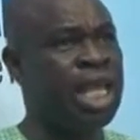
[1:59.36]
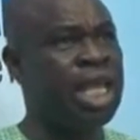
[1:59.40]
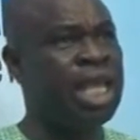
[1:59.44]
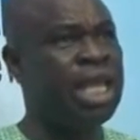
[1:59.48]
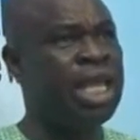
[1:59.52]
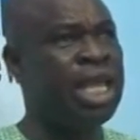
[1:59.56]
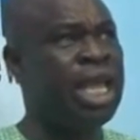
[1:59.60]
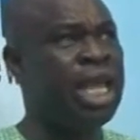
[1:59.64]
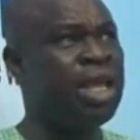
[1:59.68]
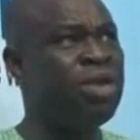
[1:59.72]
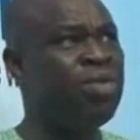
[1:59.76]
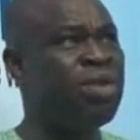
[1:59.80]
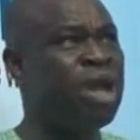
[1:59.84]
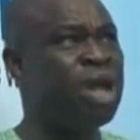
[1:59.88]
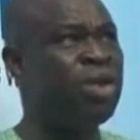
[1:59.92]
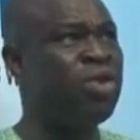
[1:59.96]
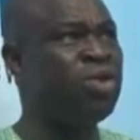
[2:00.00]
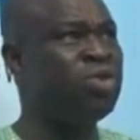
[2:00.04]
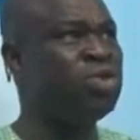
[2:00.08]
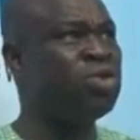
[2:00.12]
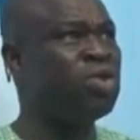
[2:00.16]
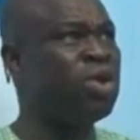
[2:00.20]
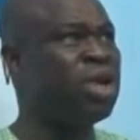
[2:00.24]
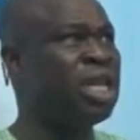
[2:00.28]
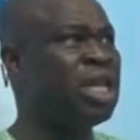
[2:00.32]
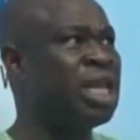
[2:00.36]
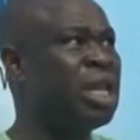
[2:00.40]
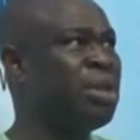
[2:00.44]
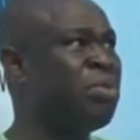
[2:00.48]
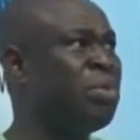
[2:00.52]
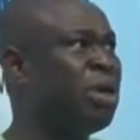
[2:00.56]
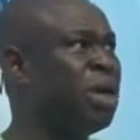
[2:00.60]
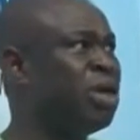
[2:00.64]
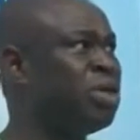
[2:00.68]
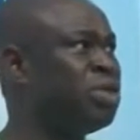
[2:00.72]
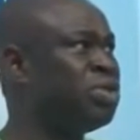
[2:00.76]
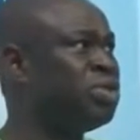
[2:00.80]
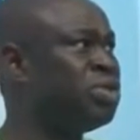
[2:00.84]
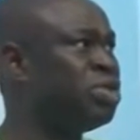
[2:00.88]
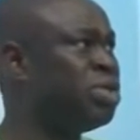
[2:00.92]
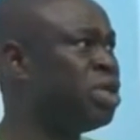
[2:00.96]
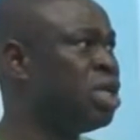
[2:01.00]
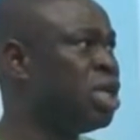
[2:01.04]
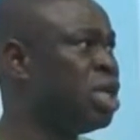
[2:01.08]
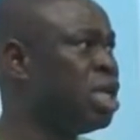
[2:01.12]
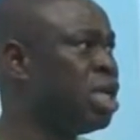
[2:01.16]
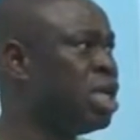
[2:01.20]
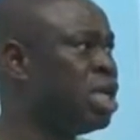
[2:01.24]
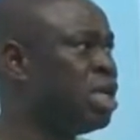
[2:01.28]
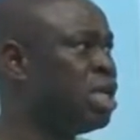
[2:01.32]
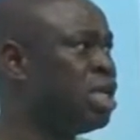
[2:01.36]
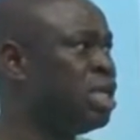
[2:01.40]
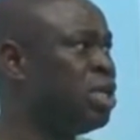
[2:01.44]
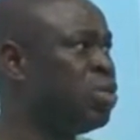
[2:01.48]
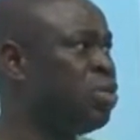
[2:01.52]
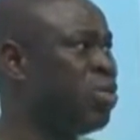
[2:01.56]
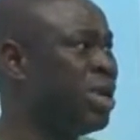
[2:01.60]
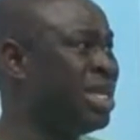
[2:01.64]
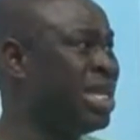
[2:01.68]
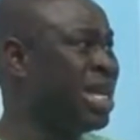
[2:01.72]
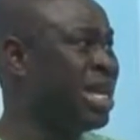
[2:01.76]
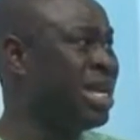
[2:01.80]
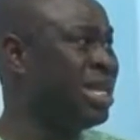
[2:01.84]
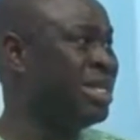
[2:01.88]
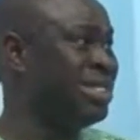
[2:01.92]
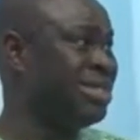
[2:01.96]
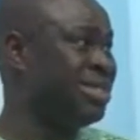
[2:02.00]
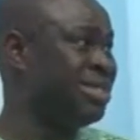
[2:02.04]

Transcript: again, you are talking about the weather